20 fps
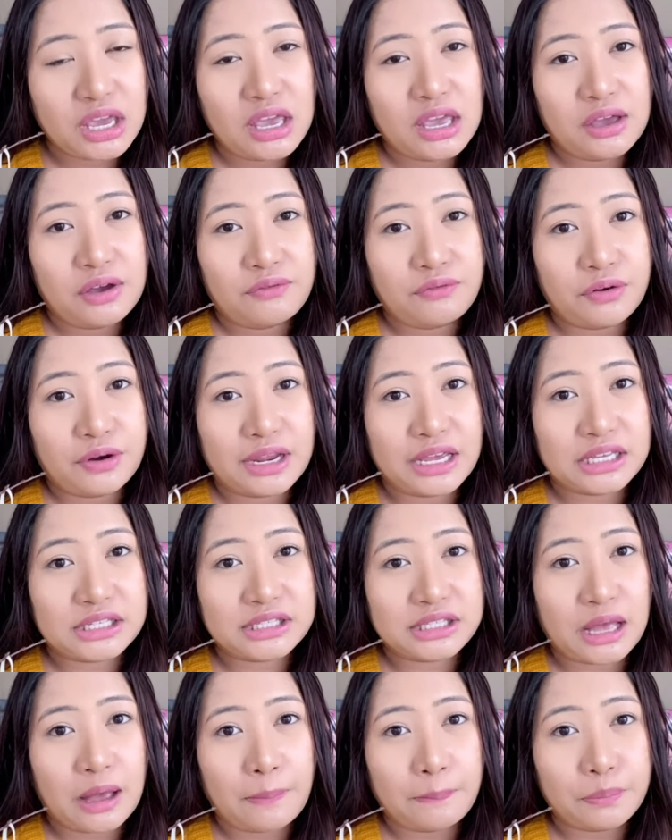For
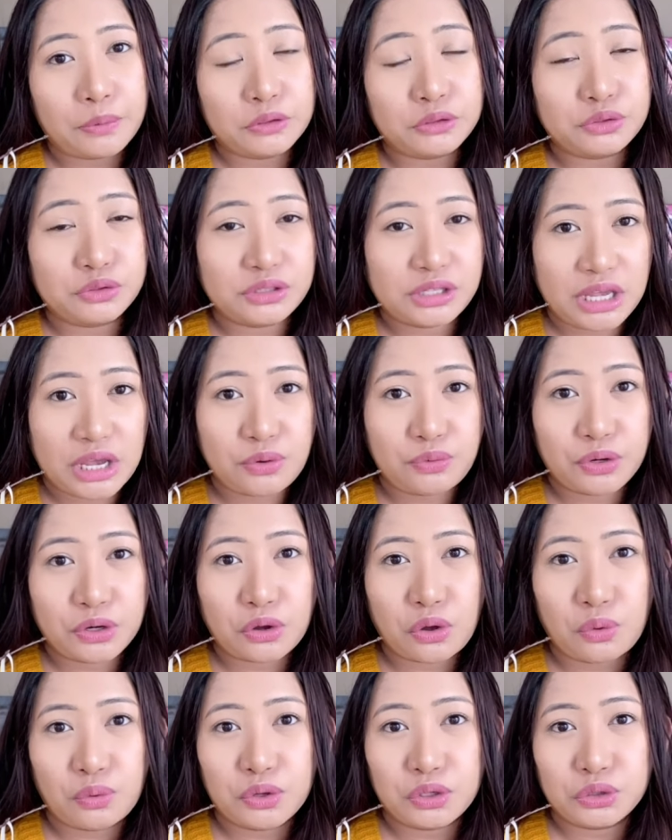example, today we're
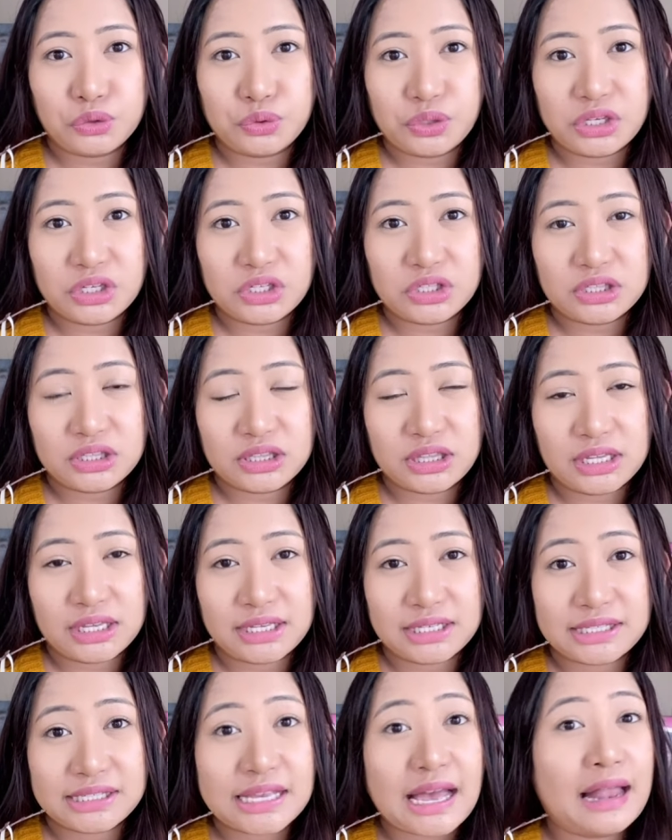going to eat the
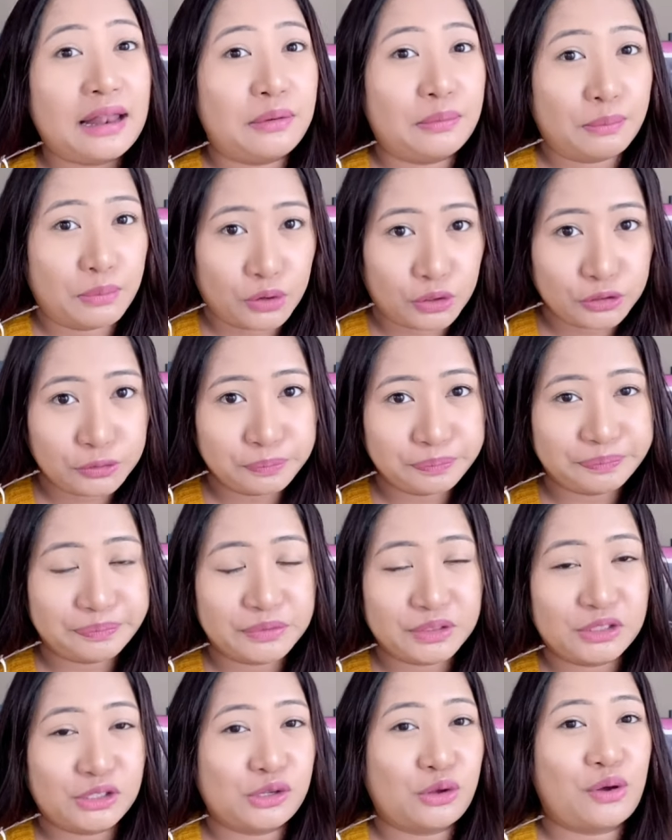salmon.
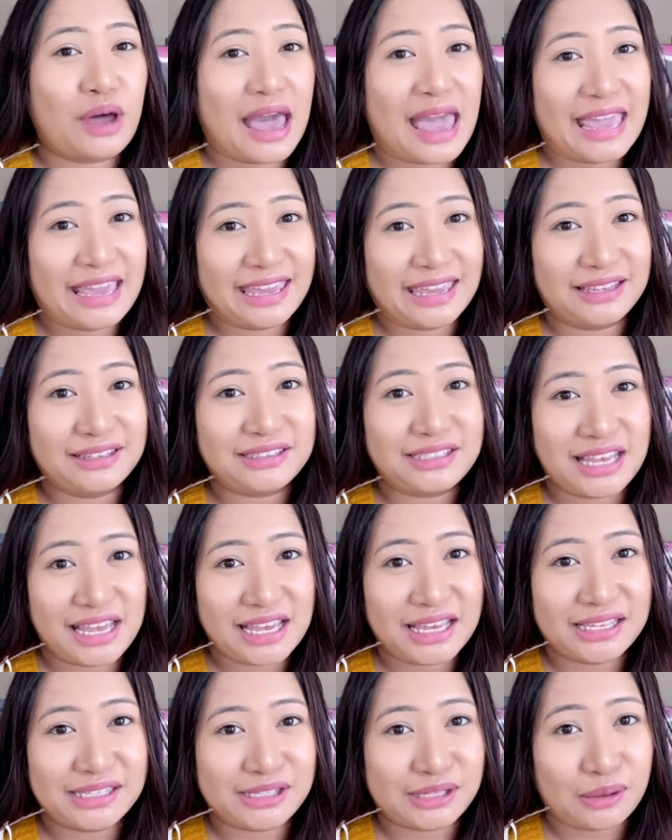So I can
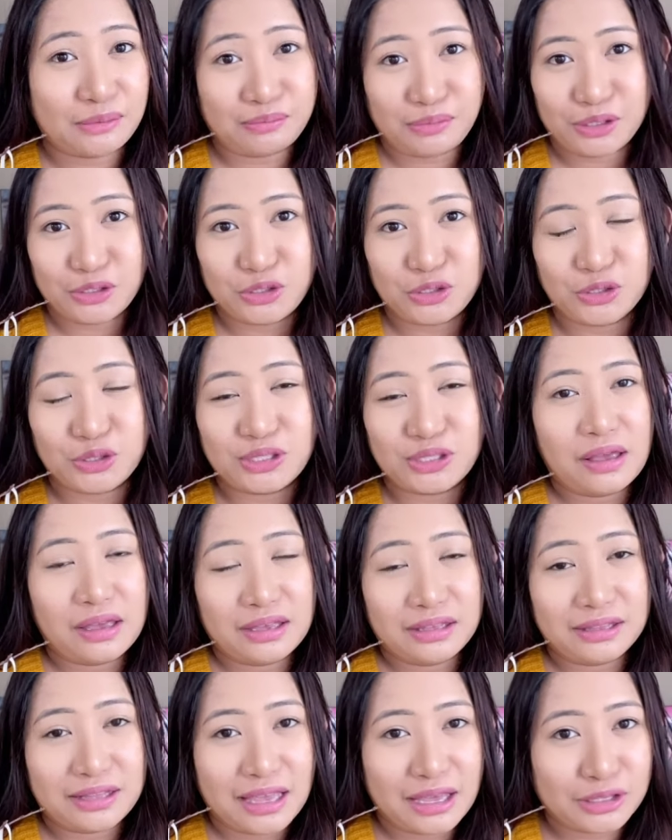take some pictures
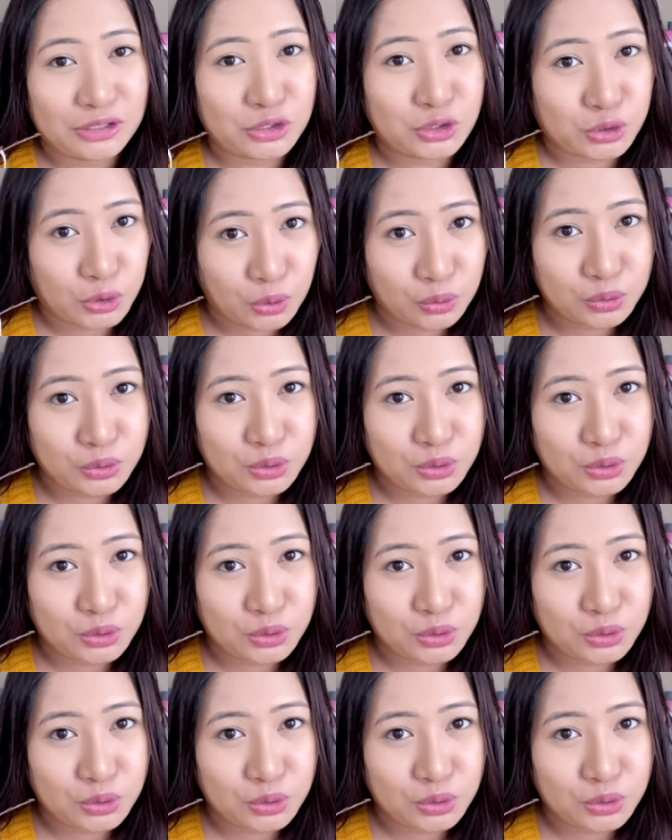and, and show to